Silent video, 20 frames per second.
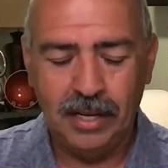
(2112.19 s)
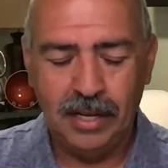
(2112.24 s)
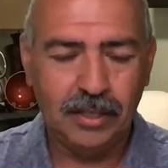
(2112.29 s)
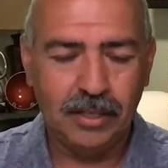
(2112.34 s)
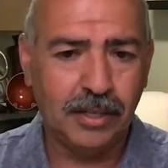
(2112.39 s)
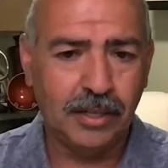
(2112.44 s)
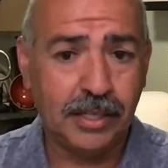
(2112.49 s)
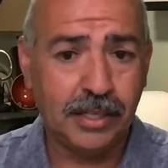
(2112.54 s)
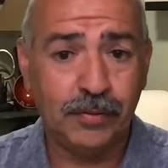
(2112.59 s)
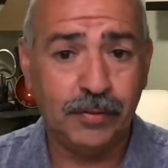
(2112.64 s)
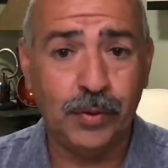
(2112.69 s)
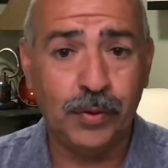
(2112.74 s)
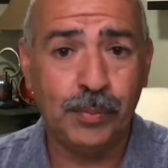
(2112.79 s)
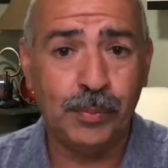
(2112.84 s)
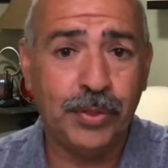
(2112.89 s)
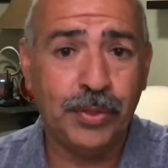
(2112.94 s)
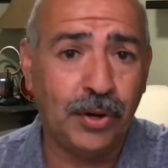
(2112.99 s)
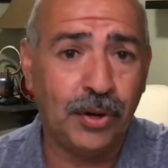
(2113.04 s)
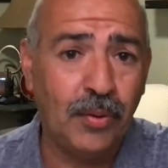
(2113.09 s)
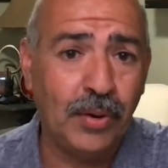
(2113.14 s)
Look, if
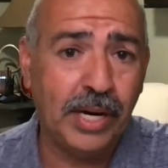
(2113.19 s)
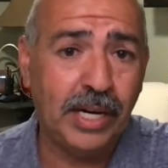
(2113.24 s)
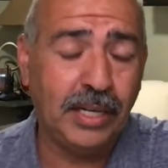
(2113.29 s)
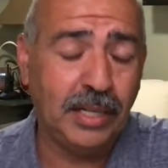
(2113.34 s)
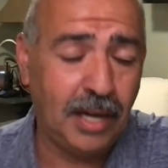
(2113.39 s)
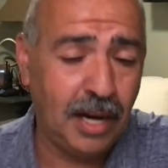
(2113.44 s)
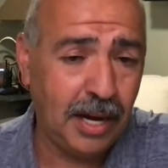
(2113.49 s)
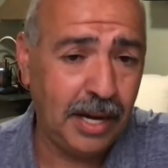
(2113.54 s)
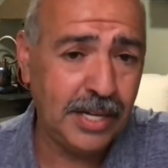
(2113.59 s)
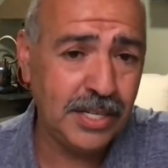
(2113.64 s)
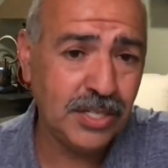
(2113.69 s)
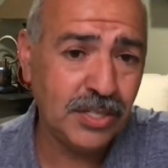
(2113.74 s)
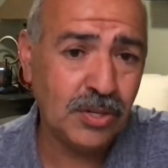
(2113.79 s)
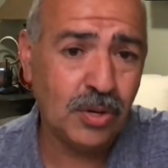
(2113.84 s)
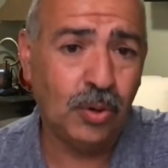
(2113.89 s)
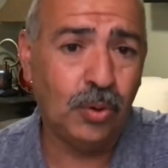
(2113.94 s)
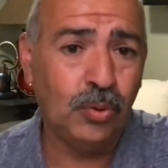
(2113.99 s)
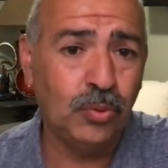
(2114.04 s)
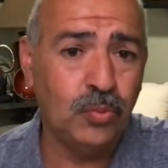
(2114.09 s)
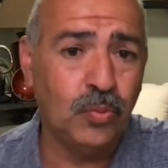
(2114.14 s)
you're throwing ice
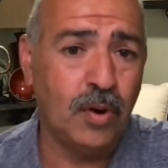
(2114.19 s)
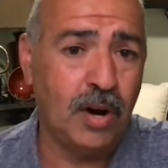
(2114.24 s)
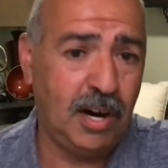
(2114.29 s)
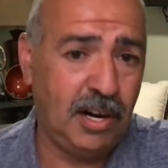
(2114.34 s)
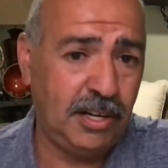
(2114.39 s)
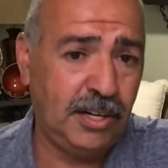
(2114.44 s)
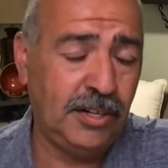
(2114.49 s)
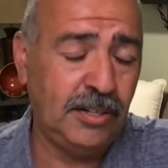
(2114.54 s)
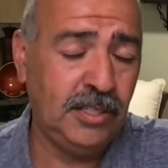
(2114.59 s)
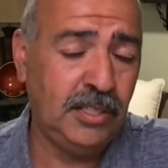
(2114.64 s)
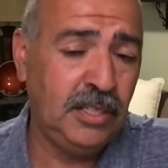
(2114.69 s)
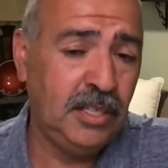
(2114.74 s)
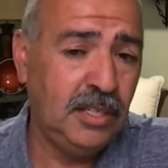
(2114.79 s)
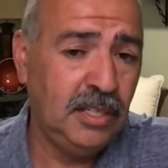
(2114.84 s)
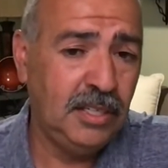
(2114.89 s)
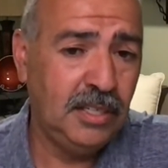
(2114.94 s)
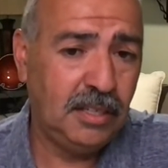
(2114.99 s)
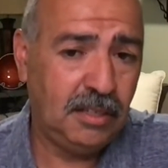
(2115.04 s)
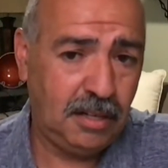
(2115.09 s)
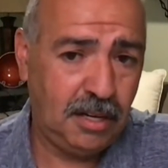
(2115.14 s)
cold water
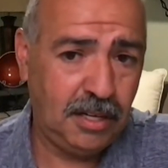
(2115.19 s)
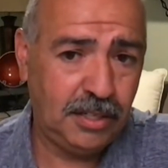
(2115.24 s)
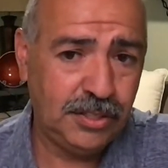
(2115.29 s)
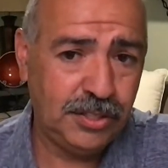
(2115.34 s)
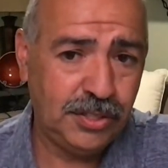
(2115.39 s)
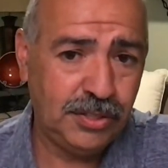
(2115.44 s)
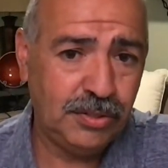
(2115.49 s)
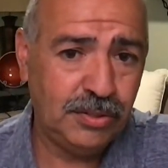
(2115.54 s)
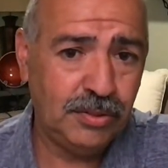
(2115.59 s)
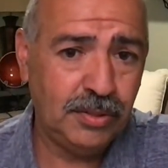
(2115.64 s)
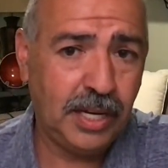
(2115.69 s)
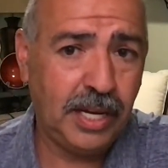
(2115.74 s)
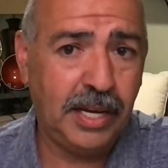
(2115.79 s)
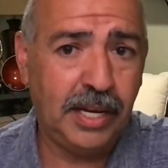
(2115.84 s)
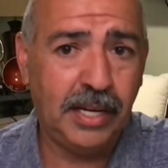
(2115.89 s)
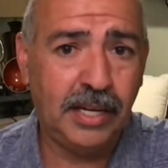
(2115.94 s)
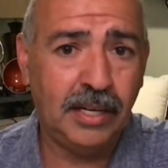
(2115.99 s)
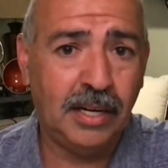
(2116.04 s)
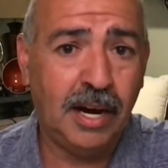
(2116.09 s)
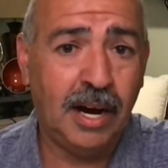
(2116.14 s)
onto
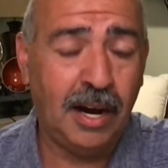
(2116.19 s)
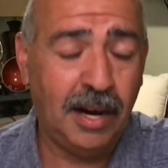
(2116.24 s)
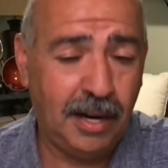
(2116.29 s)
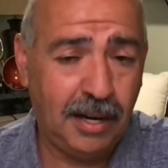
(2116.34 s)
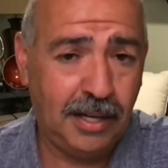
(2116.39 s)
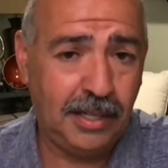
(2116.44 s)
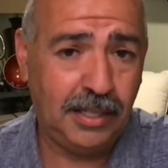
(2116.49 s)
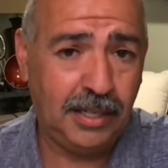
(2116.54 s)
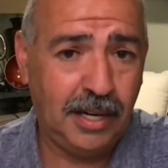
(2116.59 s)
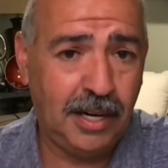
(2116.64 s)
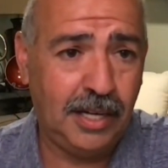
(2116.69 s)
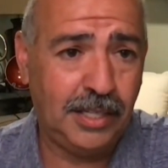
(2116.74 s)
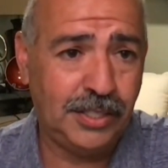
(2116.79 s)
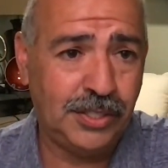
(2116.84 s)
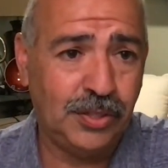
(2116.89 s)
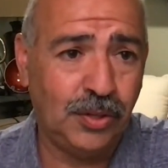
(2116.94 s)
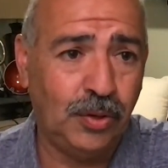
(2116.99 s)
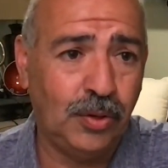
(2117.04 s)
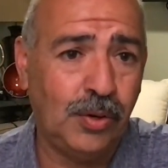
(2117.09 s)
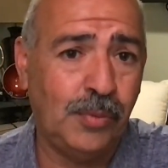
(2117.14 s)
a hot
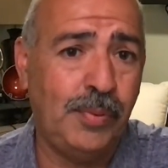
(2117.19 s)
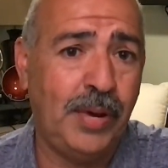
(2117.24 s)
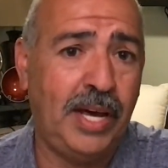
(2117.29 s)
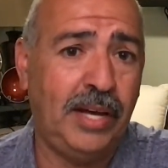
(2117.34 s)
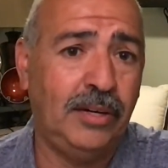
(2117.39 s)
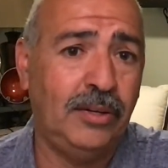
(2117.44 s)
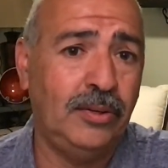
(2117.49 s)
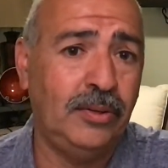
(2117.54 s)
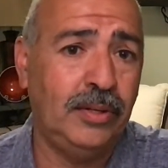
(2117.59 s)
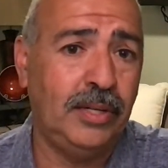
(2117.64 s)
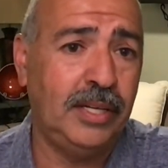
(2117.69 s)
solar panel,